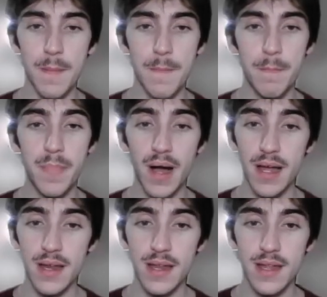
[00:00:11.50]

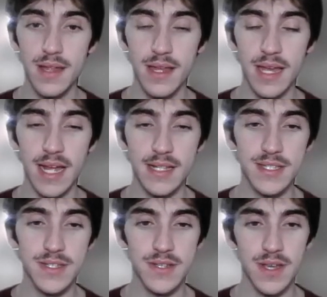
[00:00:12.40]
but
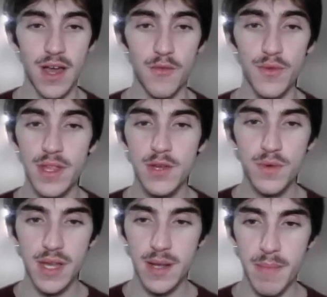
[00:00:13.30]
it's a really
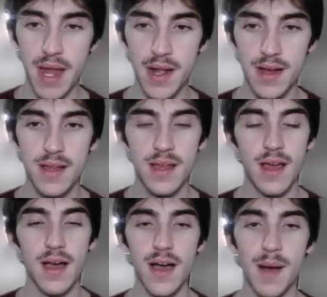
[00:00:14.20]
unique meta,
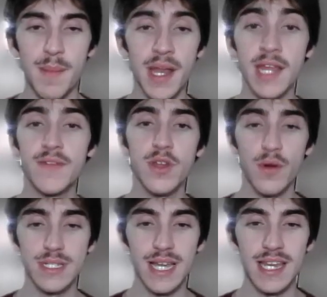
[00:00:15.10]
and even though
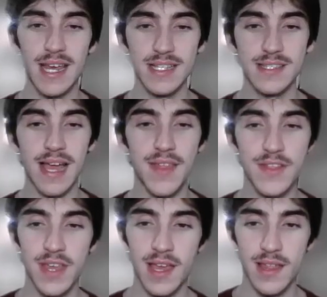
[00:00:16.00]
it's condensed, I
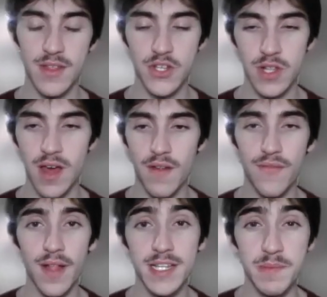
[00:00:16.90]
think there's a lot of
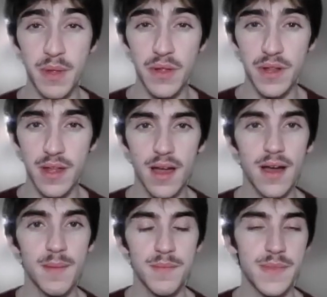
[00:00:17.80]
flexibility
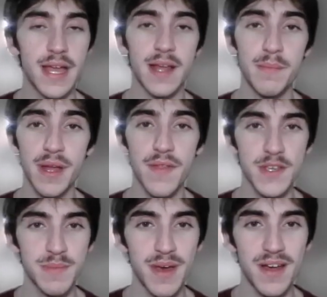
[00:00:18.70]
that can be in
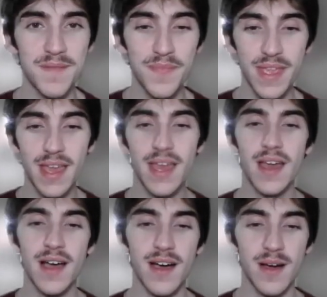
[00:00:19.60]
this meta.
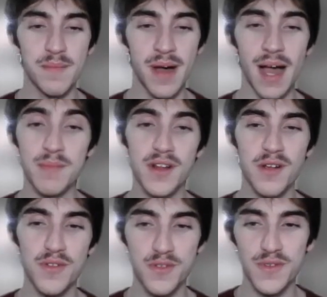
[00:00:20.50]
I'm going to
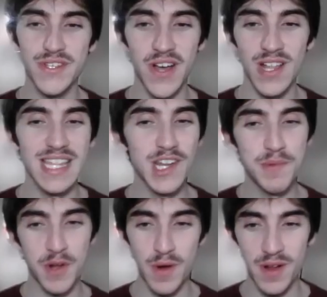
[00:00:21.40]
go through this a little
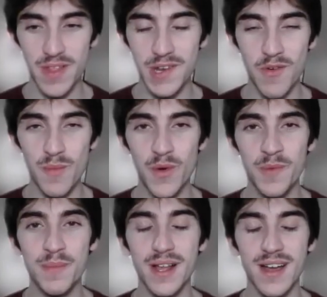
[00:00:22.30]
bit quicker than normal
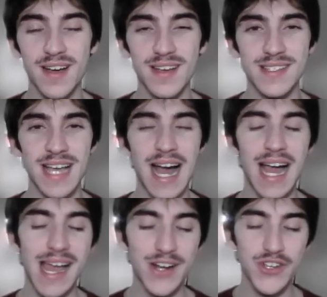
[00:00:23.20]
because I
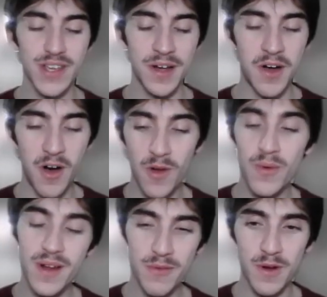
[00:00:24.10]
actually
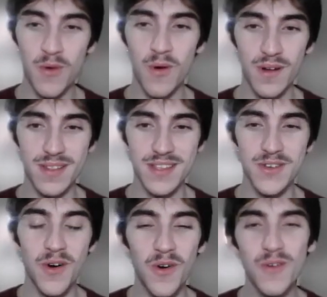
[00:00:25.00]
already recorded this
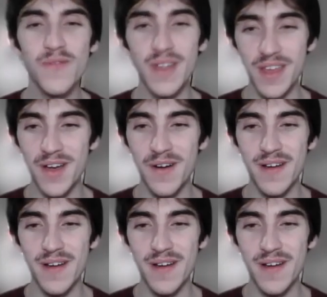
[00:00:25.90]
whole video